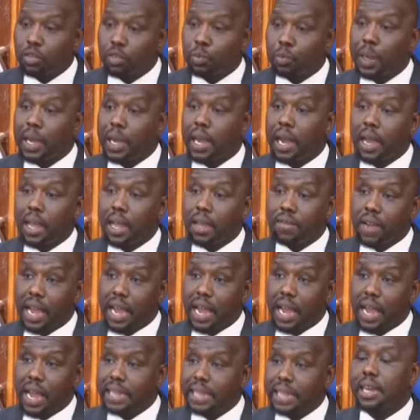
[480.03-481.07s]
Speaker, if I
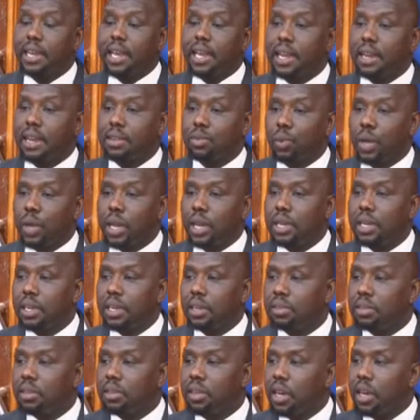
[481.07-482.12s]
get areas where it
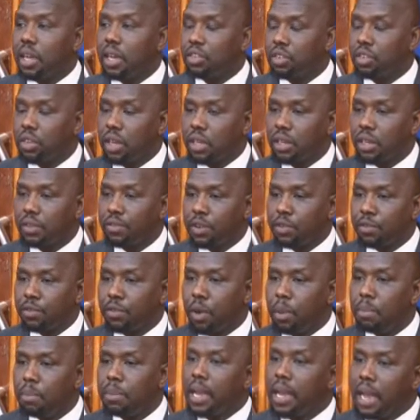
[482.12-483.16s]
needs legislative
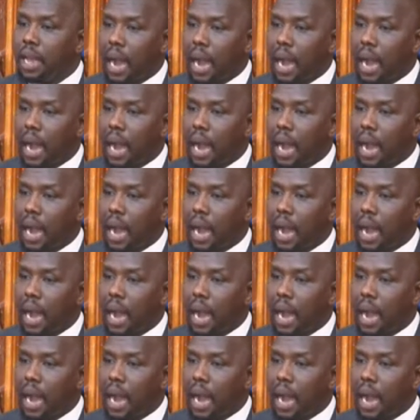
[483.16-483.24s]
reform,